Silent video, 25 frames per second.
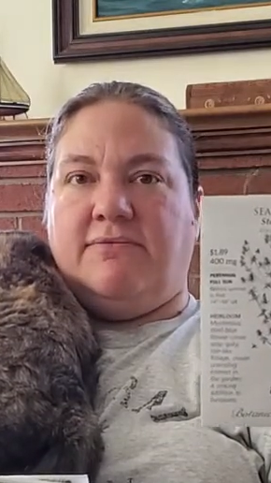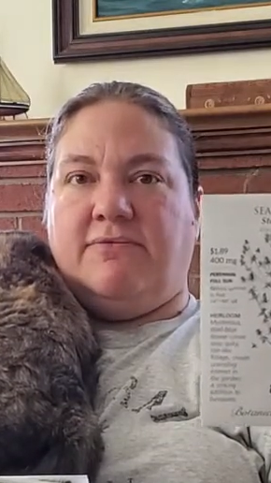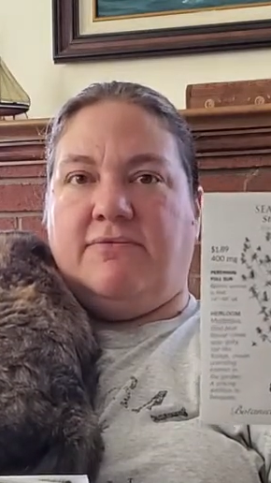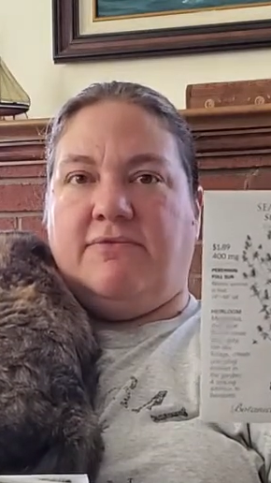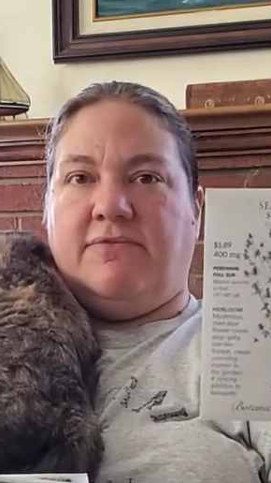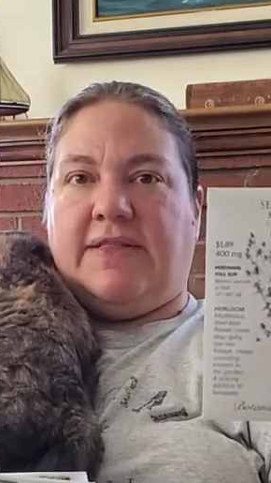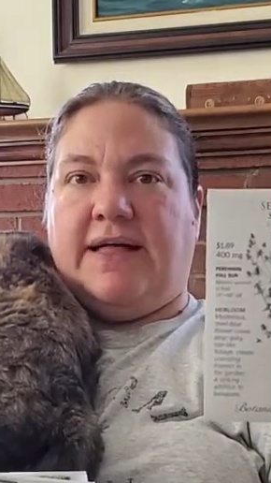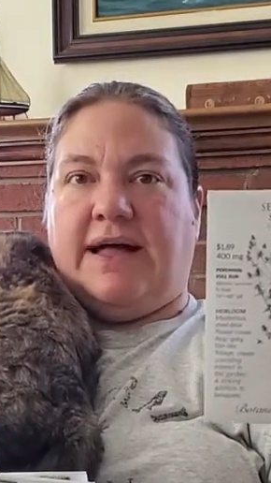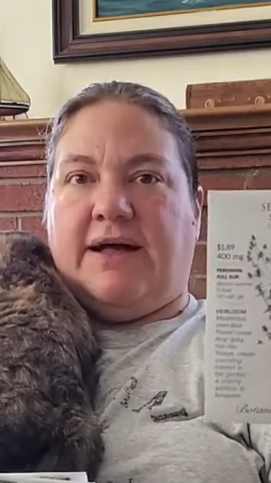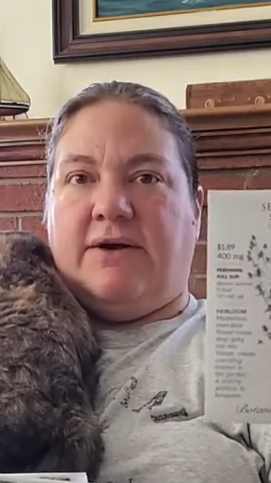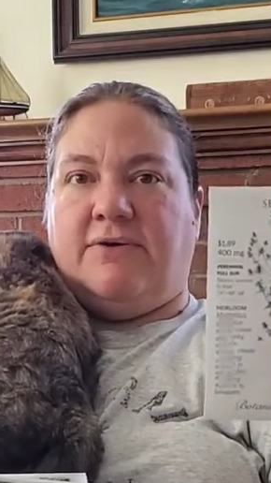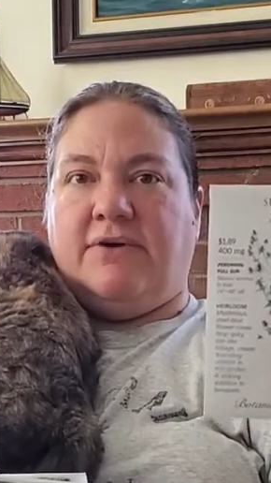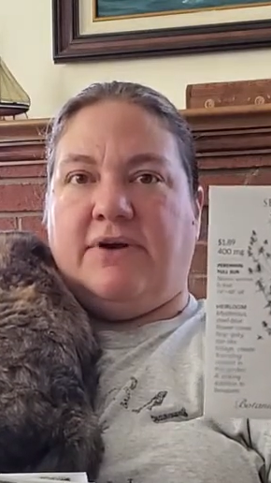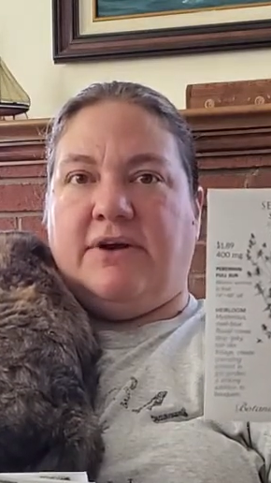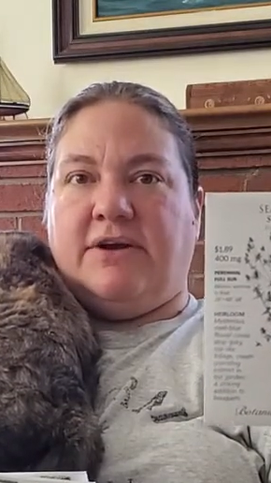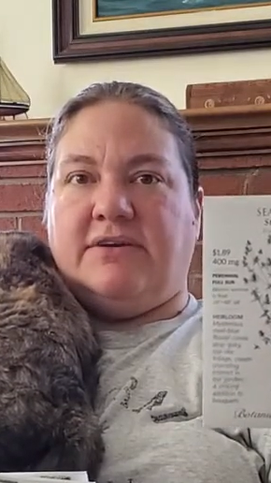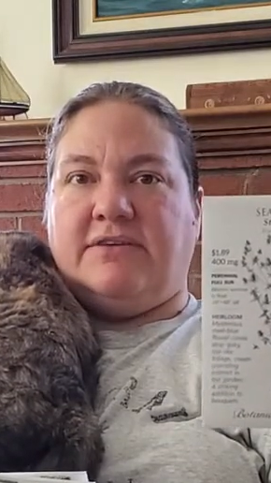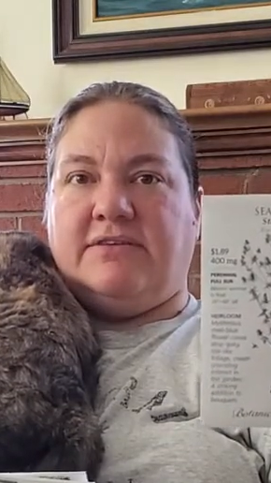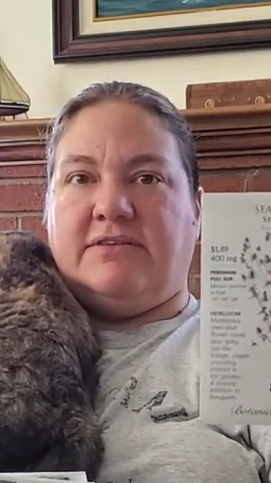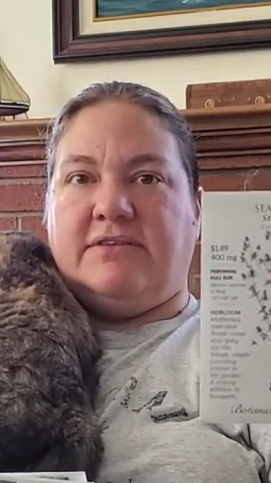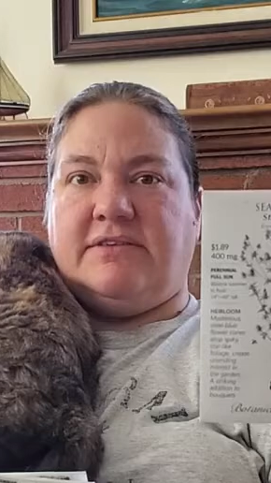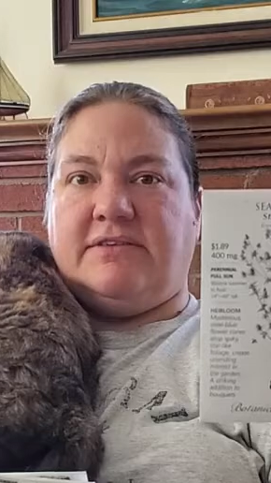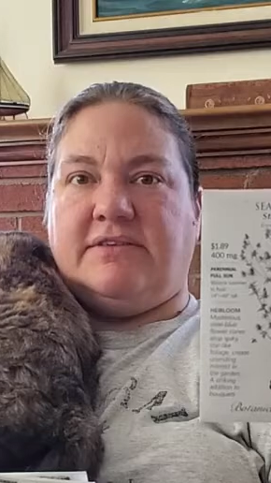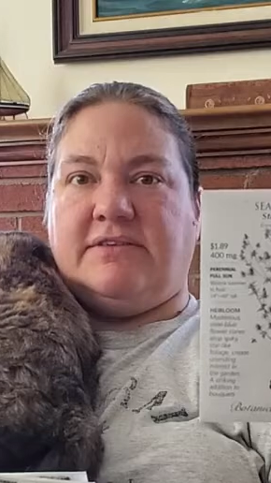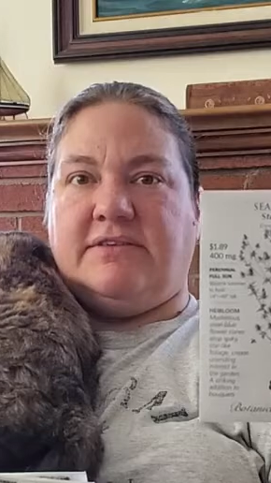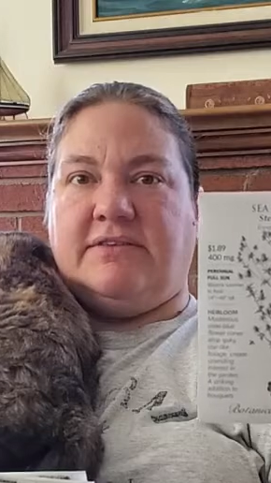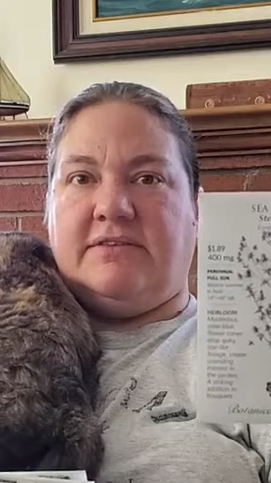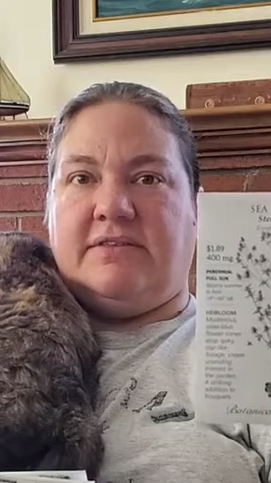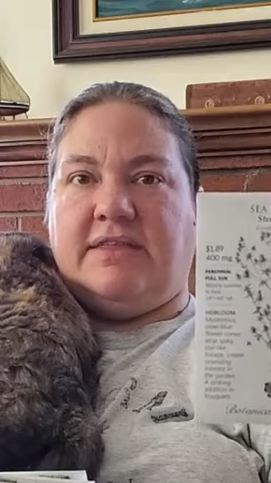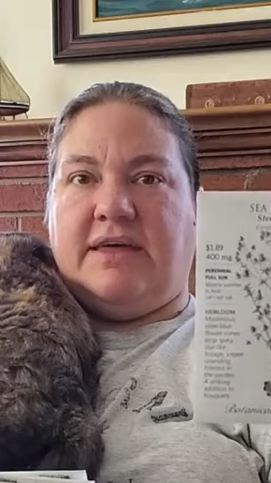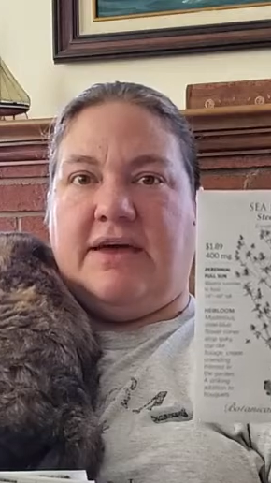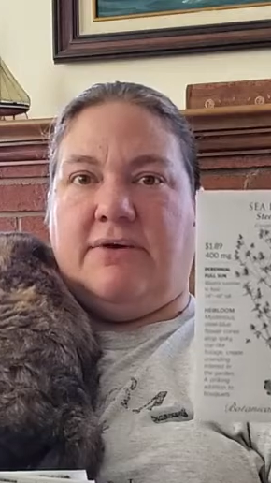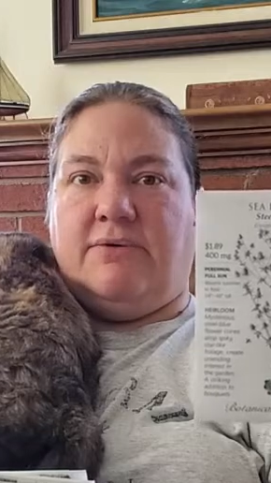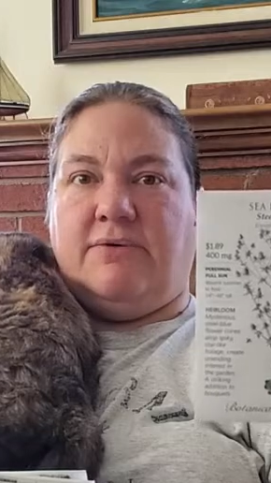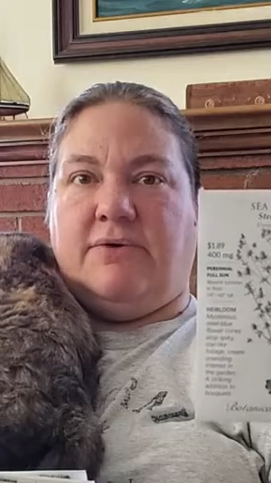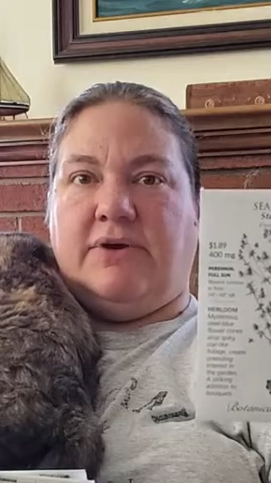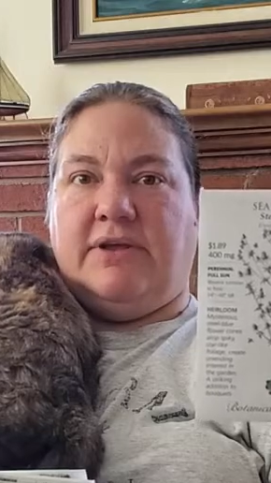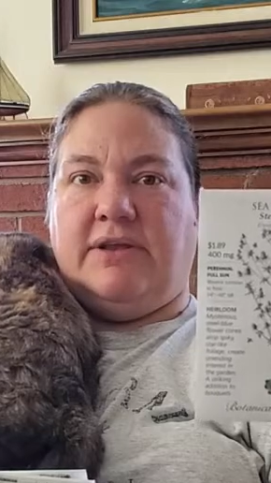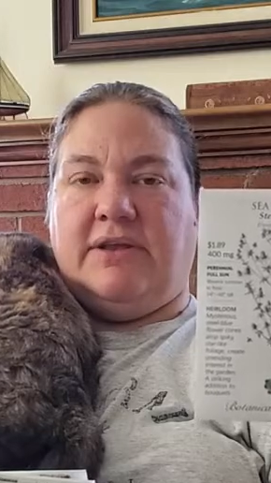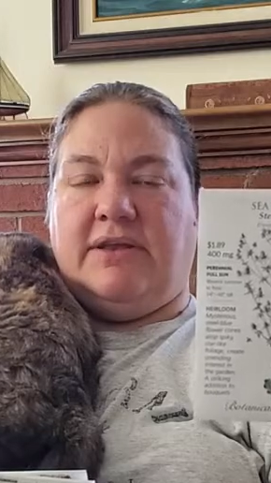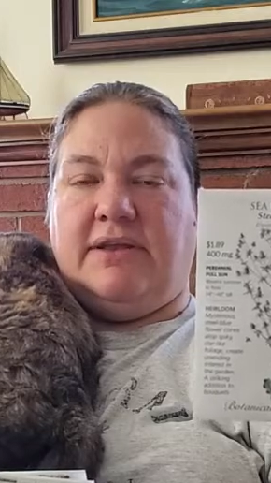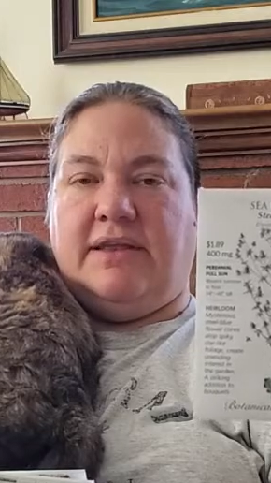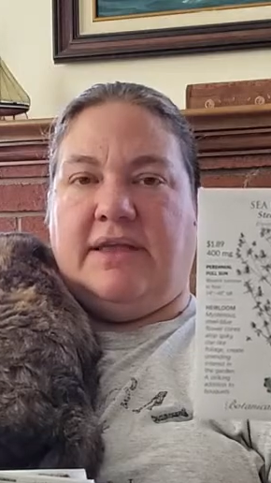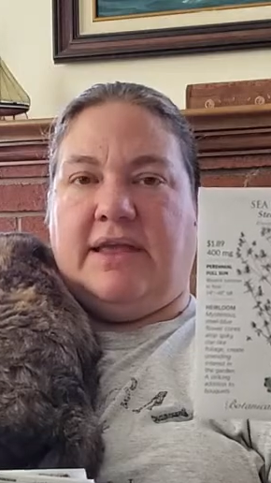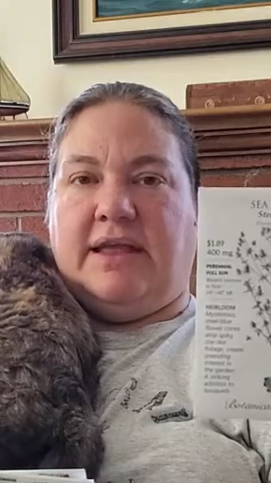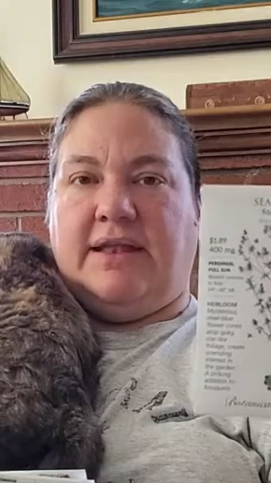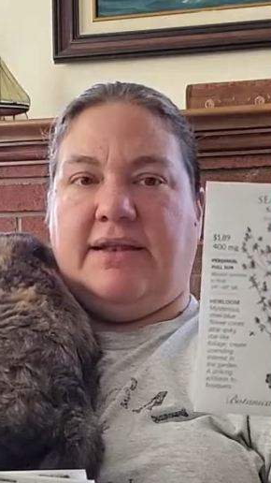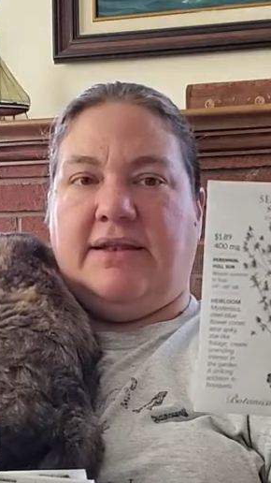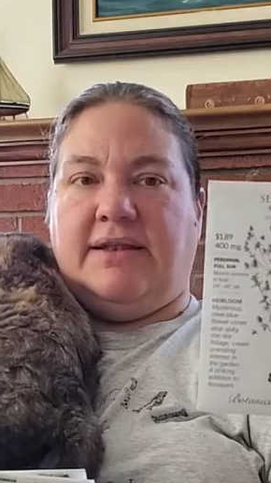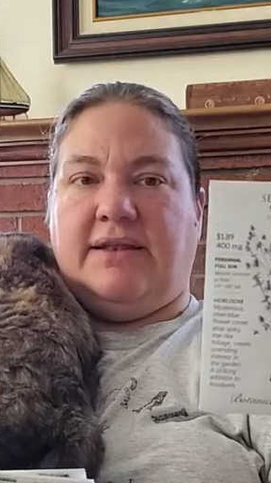flowers that would,
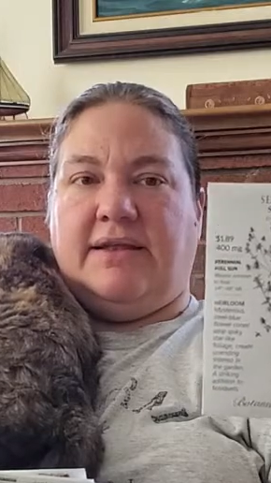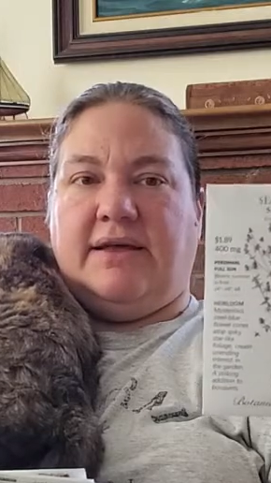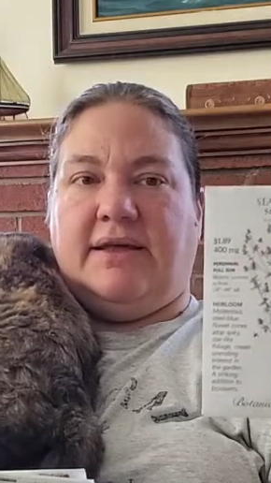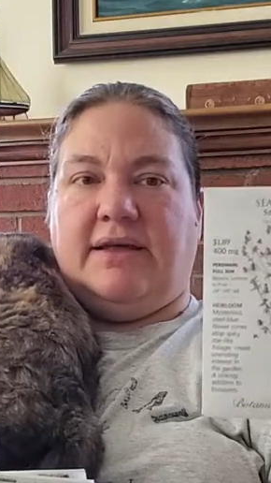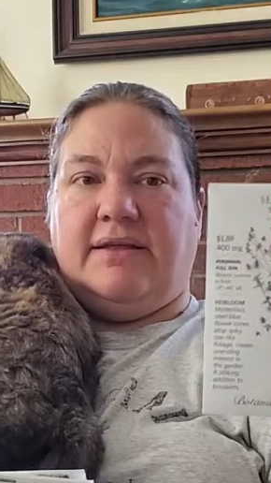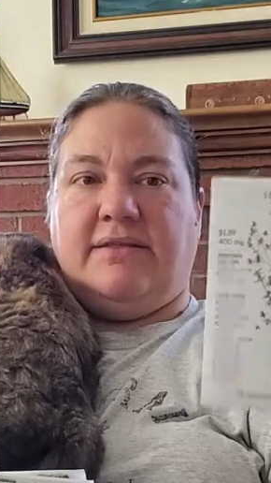and